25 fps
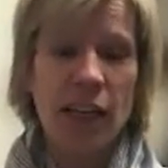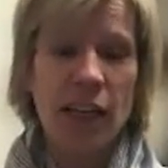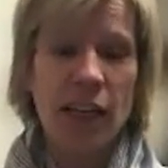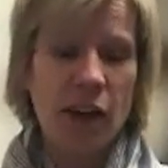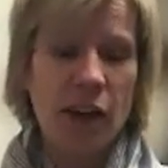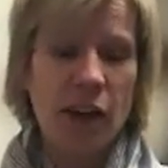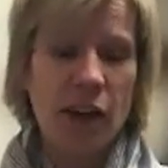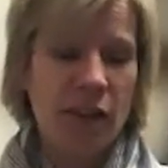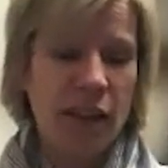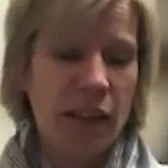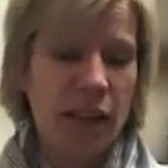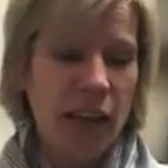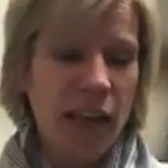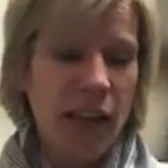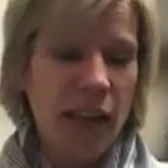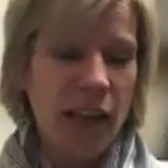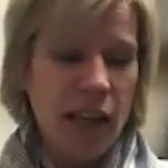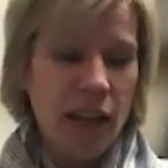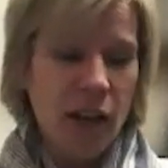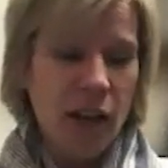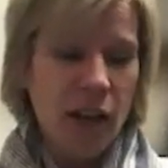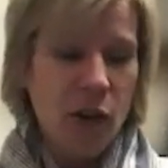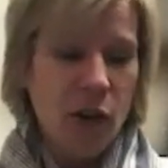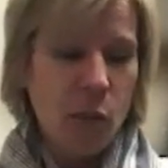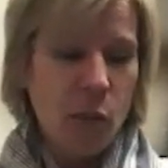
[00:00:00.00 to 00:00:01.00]
I think
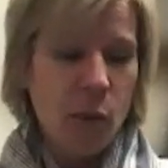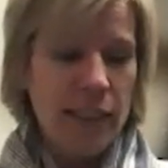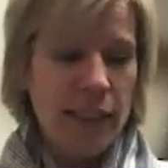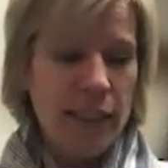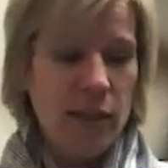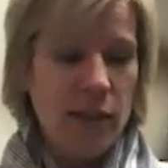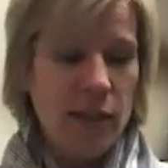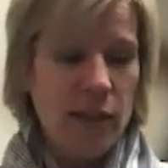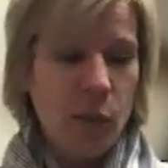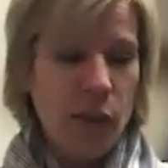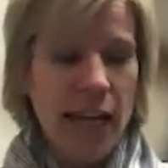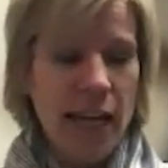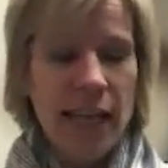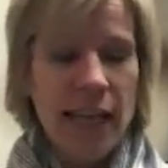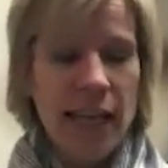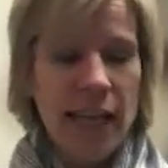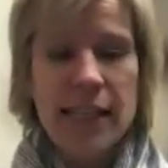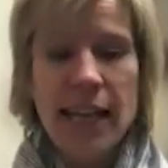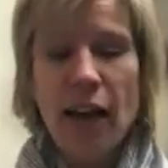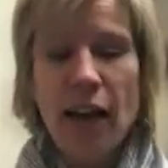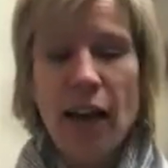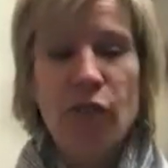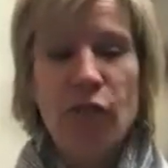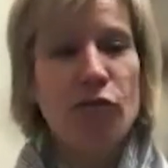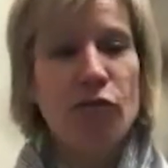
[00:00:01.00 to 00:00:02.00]
we tend to
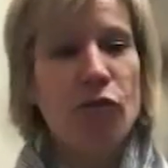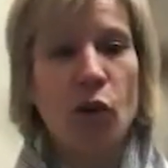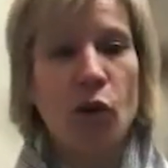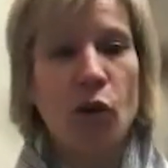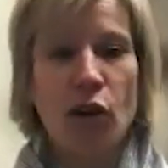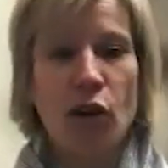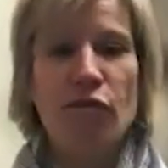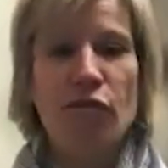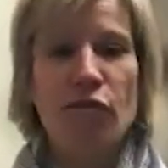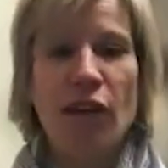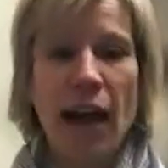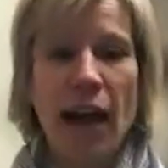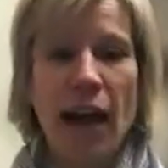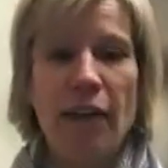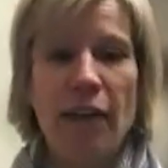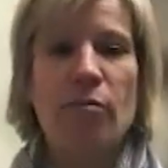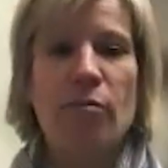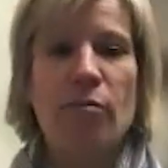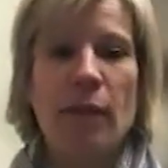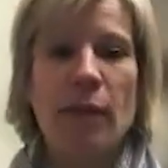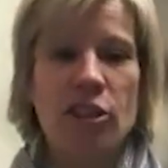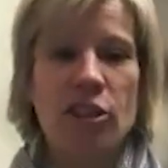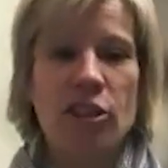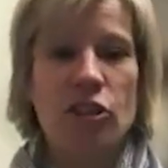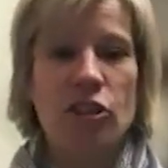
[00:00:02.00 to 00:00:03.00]
have 4 or 5
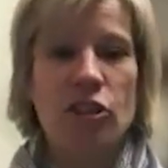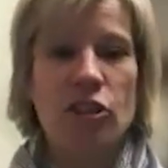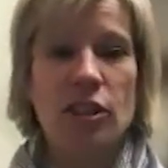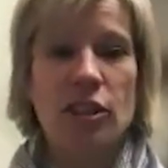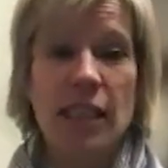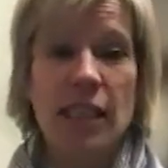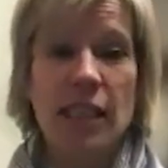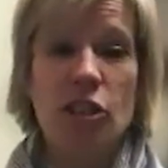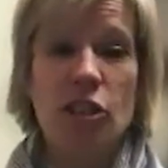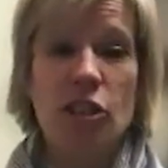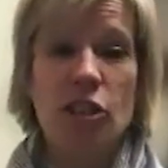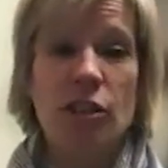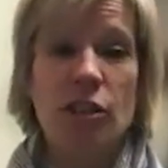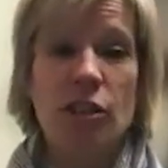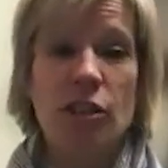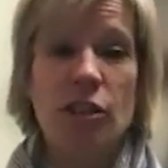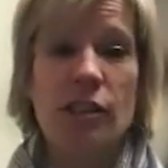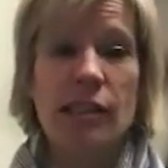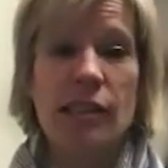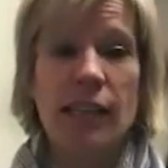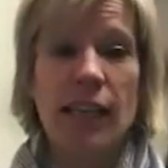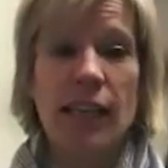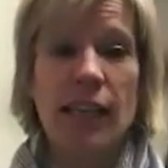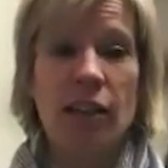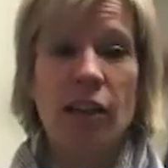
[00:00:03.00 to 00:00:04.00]
major
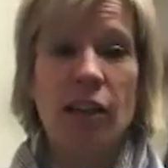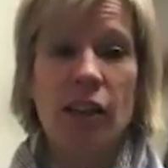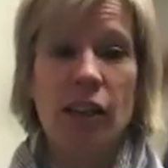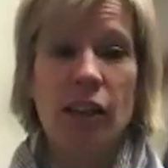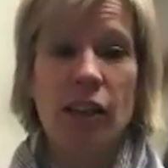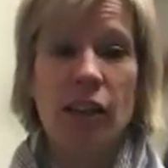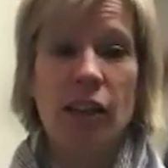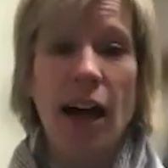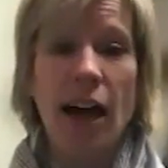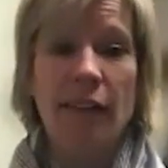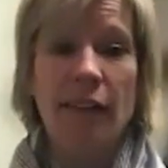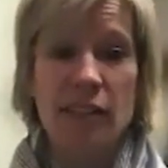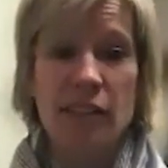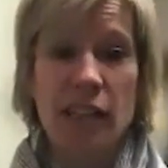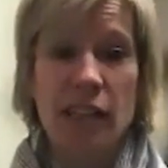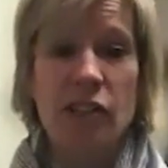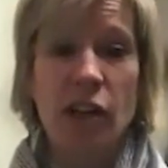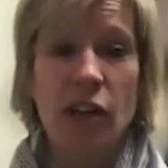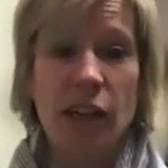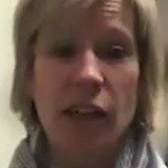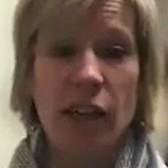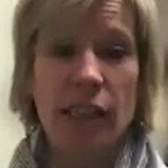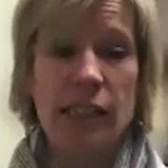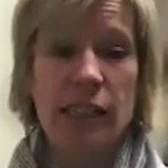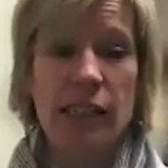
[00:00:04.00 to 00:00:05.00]
teachers in our lives as
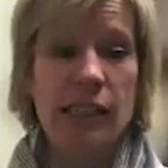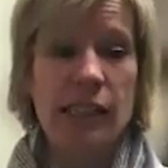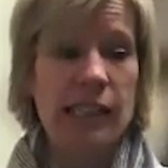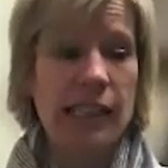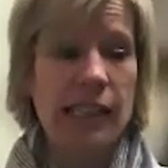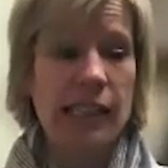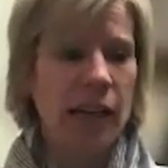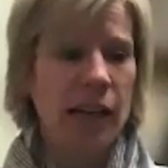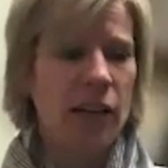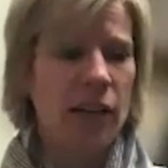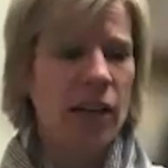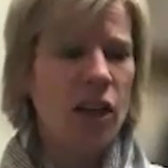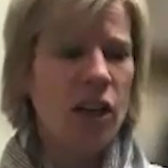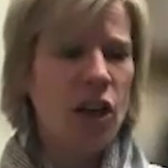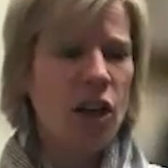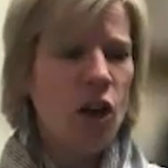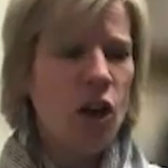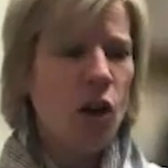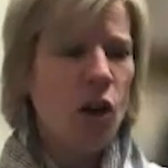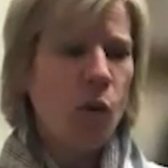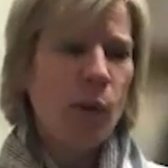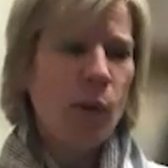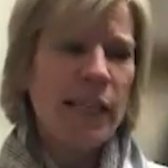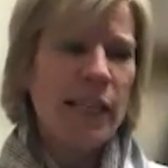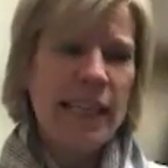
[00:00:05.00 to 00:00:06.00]
artists, and
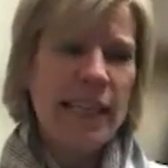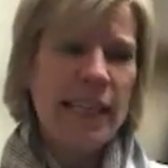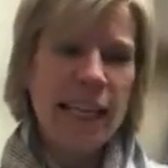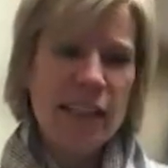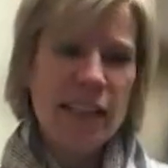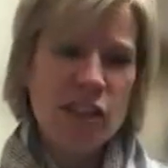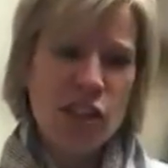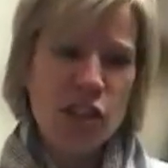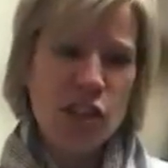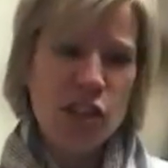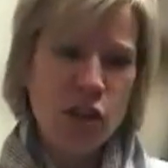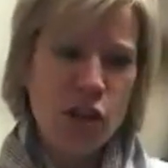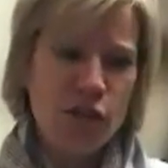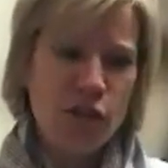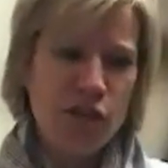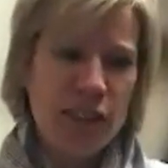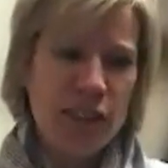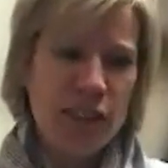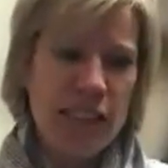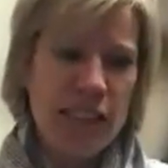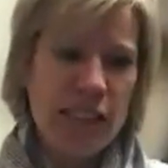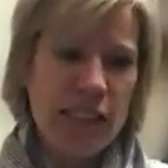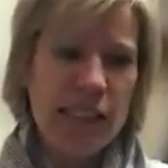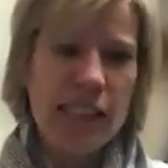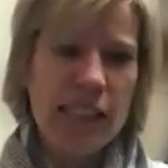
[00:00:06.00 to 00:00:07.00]
we tend to sort
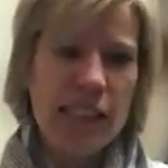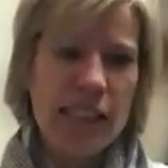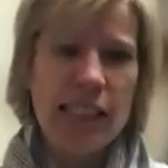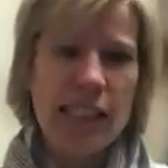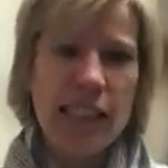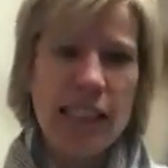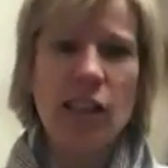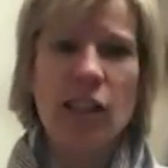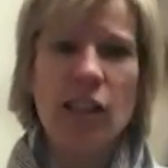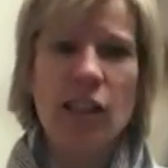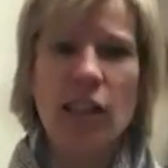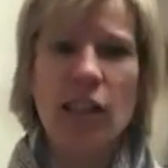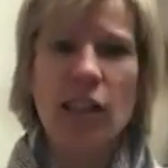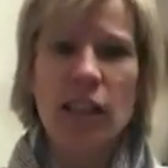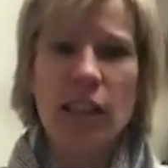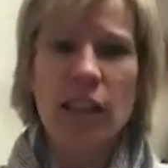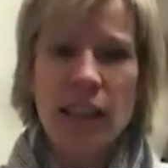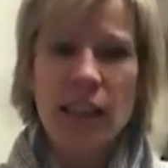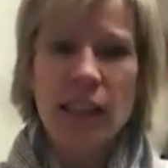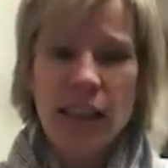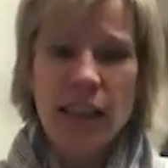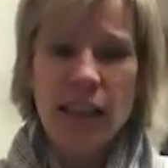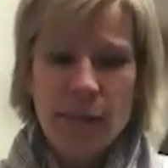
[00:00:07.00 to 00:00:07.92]
of distill